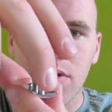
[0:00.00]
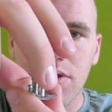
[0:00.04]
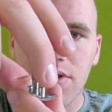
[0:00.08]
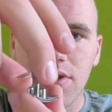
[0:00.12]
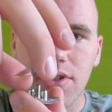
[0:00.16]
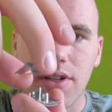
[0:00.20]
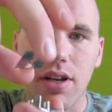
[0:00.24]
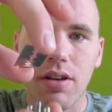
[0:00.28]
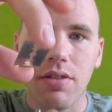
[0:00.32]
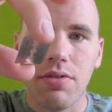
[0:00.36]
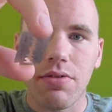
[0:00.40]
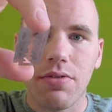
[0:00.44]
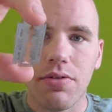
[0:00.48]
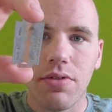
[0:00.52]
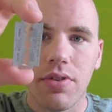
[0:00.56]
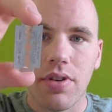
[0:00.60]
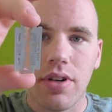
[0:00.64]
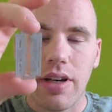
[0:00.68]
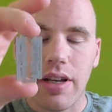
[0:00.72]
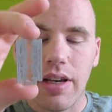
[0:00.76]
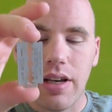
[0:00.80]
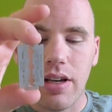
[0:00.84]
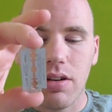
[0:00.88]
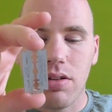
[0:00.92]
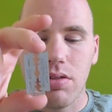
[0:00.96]
itself.
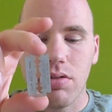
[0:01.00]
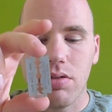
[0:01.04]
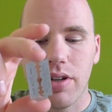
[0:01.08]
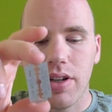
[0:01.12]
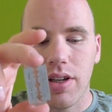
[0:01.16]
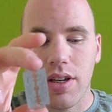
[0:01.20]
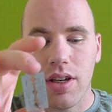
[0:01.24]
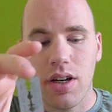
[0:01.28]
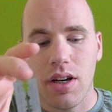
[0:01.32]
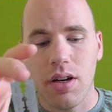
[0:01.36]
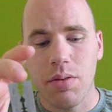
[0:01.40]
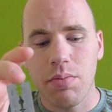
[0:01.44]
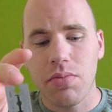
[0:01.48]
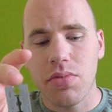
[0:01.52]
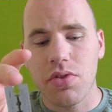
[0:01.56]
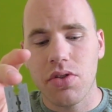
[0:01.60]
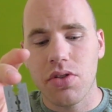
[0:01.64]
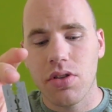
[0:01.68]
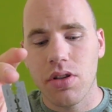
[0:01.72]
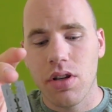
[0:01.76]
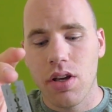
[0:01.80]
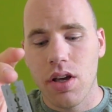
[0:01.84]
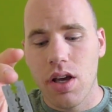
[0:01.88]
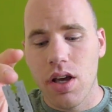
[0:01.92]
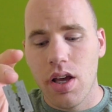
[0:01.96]
Now
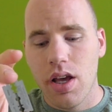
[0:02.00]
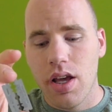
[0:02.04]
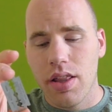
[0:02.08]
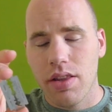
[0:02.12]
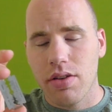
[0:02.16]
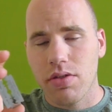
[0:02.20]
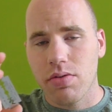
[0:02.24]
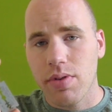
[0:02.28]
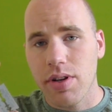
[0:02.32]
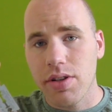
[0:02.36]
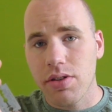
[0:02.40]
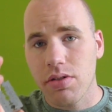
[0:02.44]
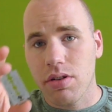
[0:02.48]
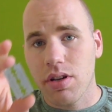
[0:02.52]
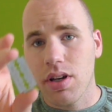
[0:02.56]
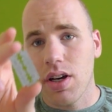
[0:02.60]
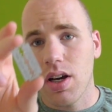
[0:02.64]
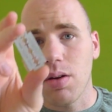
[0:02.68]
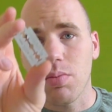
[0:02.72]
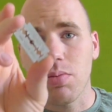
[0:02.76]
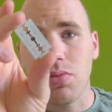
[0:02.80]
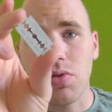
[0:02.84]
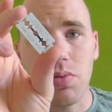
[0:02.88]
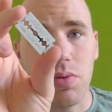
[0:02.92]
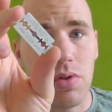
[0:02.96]
this razor
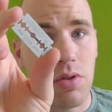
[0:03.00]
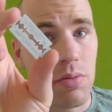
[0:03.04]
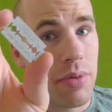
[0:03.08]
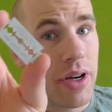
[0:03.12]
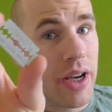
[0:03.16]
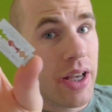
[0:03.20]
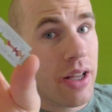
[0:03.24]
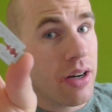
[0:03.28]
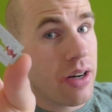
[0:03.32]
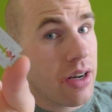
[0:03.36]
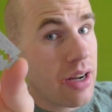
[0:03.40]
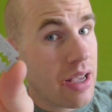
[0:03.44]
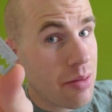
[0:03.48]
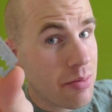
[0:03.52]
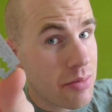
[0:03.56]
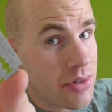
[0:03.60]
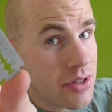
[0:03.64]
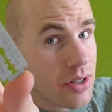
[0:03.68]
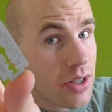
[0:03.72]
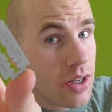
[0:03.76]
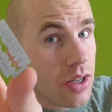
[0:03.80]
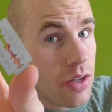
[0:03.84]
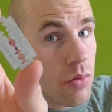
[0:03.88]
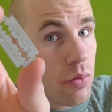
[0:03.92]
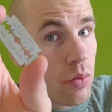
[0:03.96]
comes when you buy it on
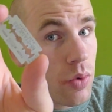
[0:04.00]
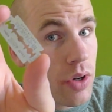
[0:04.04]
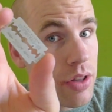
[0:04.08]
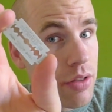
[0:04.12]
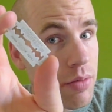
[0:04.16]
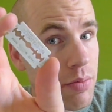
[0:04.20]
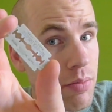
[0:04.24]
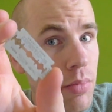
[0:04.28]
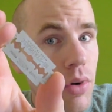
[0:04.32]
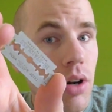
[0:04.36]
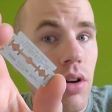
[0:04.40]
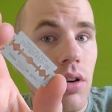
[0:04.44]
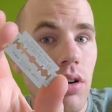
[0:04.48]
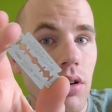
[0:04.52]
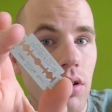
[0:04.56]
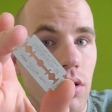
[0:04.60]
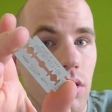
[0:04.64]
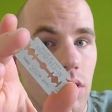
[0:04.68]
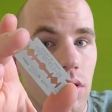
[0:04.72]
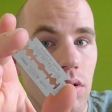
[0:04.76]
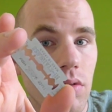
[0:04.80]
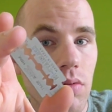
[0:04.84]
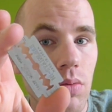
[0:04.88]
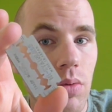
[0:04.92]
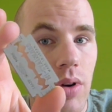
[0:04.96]
Amazon with
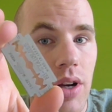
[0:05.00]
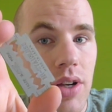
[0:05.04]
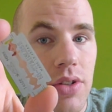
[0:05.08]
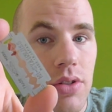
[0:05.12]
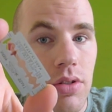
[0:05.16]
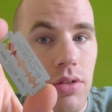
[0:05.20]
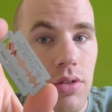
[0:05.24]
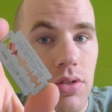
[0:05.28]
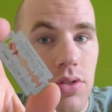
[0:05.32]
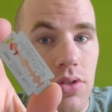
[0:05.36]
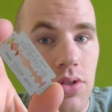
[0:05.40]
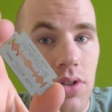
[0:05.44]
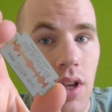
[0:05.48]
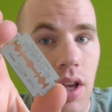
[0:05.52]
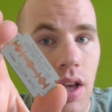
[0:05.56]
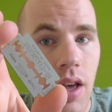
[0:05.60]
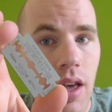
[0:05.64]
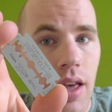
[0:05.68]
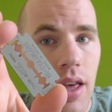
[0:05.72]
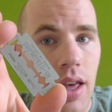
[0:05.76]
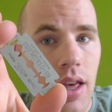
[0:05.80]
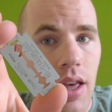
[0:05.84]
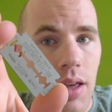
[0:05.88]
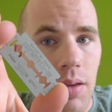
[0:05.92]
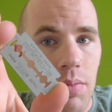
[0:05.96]
Merkur razors,
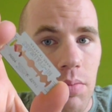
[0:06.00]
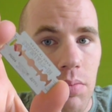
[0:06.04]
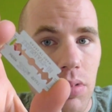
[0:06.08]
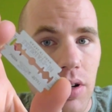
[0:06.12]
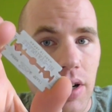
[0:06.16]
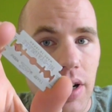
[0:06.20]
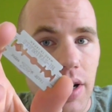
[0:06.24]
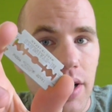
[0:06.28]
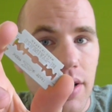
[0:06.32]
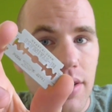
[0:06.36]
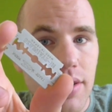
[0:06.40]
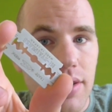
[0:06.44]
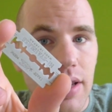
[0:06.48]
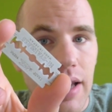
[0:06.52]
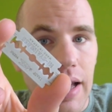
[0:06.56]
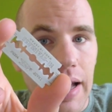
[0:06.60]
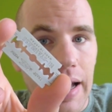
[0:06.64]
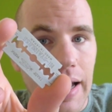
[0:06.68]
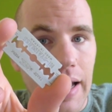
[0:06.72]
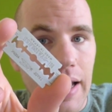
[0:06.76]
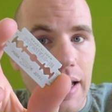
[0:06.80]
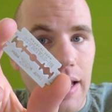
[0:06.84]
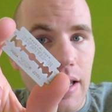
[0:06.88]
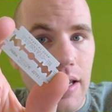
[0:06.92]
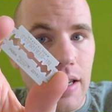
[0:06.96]
but
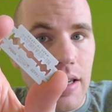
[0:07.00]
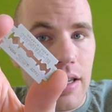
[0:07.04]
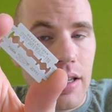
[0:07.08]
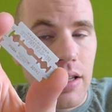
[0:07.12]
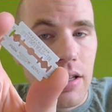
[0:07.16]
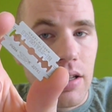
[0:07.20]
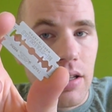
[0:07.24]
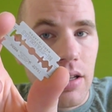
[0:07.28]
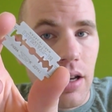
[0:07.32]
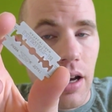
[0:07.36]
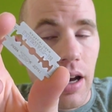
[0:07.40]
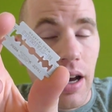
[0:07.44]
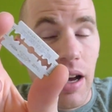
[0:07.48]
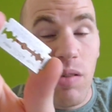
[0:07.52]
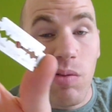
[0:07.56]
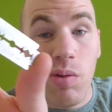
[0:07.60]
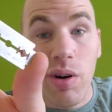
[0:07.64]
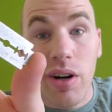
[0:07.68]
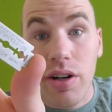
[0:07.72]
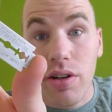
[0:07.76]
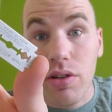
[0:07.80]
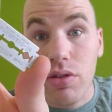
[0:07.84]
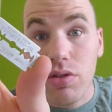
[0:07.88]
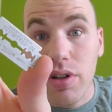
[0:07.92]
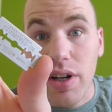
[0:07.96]
I
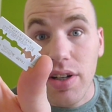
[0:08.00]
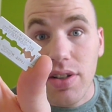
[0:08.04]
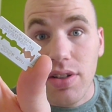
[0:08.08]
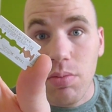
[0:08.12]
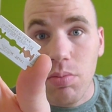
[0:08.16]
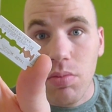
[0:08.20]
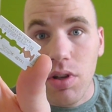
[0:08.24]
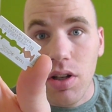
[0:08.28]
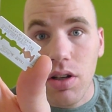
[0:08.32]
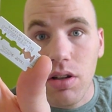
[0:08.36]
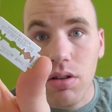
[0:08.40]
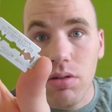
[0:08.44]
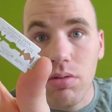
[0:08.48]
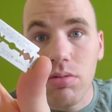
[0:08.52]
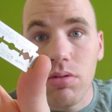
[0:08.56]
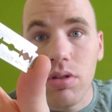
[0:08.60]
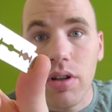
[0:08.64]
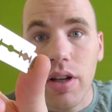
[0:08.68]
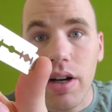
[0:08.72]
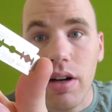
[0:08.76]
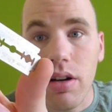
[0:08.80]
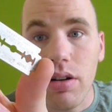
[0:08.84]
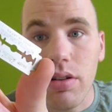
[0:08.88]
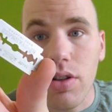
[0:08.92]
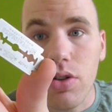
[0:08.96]
wanted to try something new,
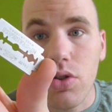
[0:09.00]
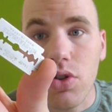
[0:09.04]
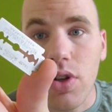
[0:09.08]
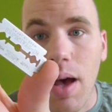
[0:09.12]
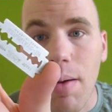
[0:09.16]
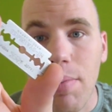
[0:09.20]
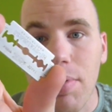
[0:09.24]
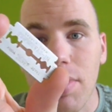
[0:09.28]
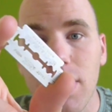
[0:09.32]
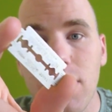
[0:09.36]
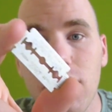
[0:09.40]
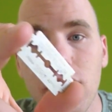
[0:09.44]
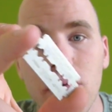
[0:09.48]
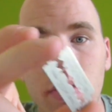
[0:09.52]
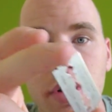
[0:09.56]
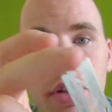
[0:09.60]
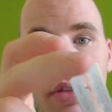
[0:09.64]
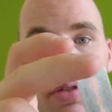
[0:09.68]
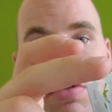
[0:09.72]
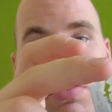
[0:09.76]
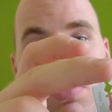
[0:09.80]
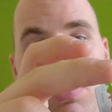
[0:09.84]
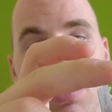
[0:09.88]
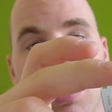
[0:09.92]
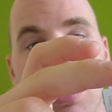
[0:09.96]
and I heard that Japanese
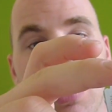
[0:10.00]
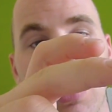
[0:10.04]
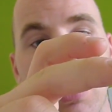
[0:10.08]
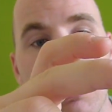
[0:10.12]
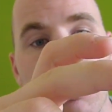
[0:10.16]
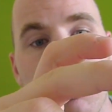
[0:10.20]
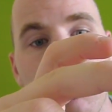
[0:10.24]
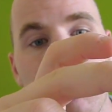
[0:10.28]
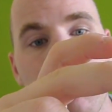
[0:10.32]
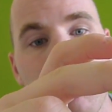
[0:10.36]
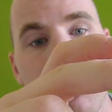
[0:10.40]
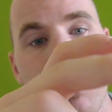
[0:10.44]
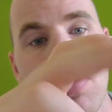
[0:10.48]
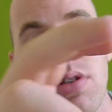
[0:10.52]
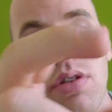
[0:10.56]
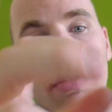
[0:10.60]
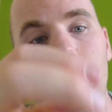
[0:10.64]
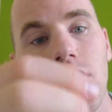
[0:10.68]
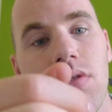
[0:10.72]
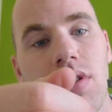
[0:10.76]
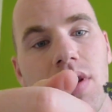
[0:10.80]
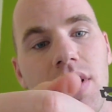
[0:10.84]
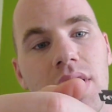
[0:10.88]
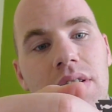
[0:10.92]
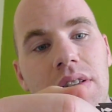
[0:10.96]
razors are good.
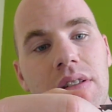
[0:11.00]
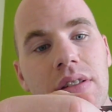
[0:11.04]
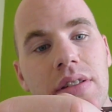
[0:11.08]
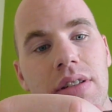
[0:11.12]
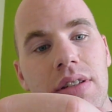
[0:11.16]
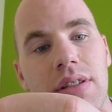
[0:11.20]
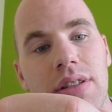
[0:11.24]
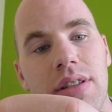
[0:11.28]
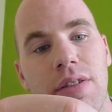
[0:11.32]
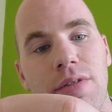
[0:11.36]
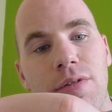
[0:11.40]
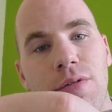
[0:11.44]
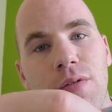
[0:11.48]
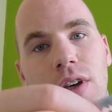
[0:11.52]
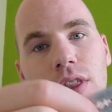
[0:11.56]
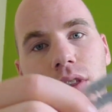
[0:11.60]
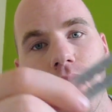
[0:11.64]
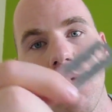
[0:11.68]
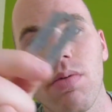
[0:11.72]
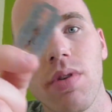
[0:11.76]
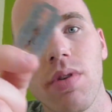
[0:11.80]
So this is a feather